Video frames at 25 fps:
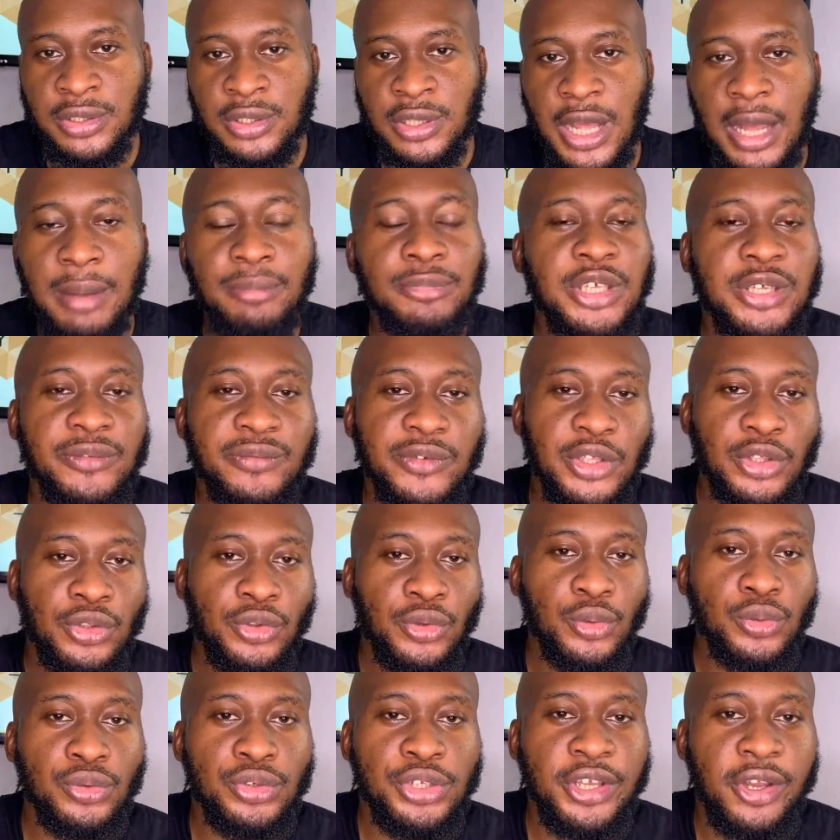I'm giving
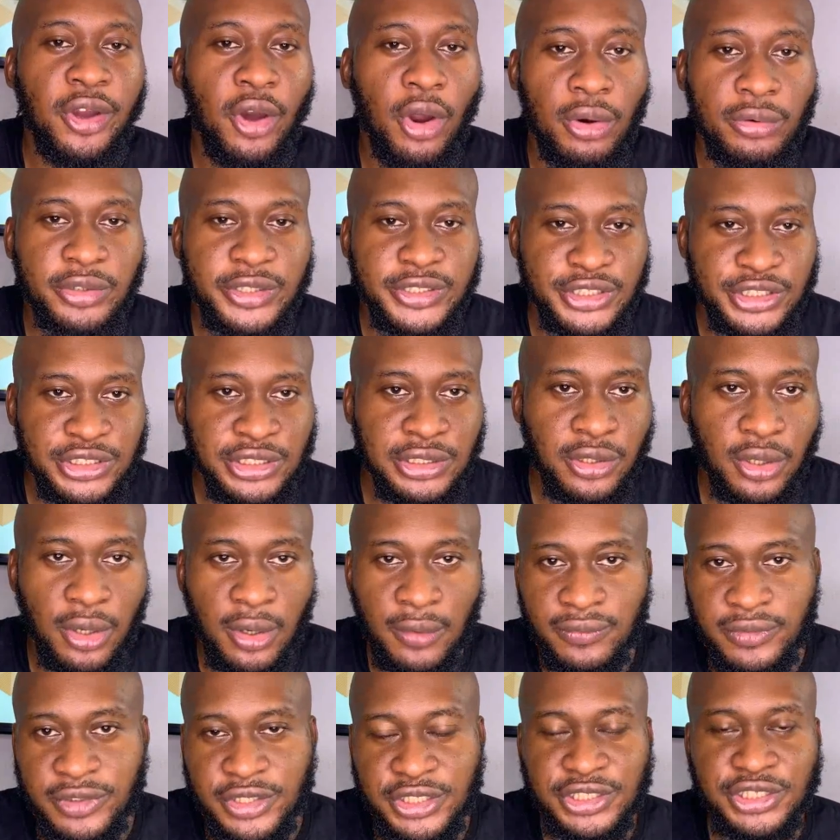you the origin
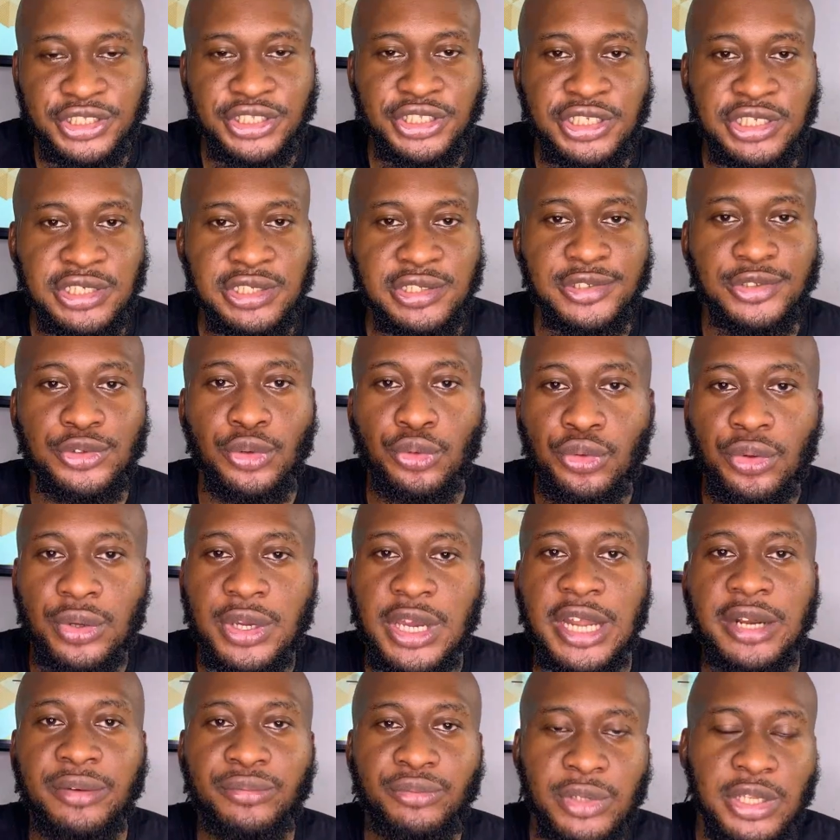of this gist so you
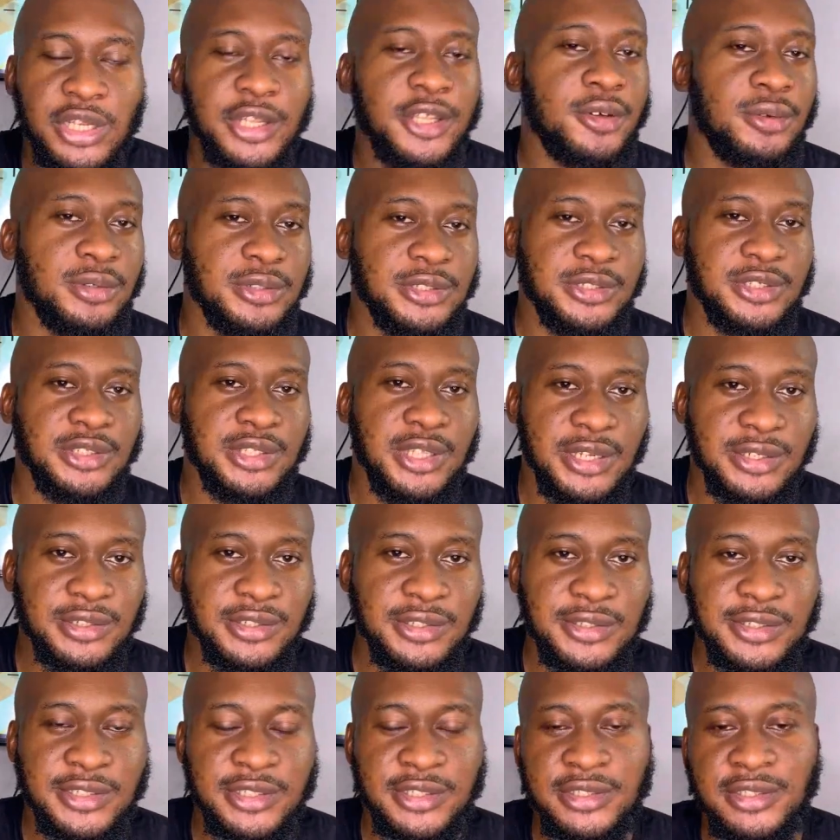can really understand
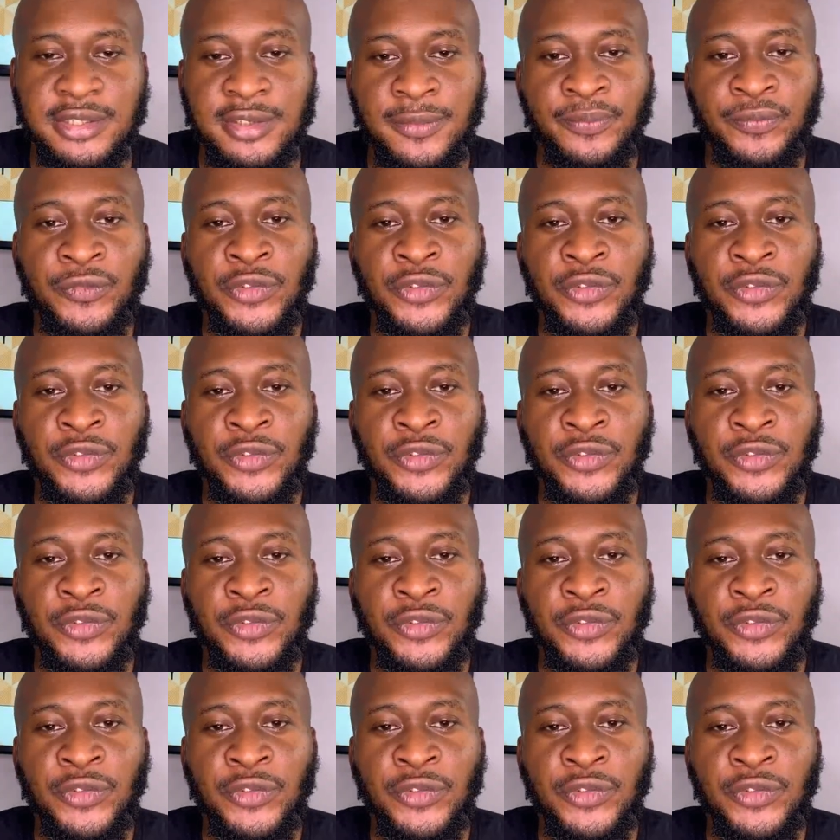the gist.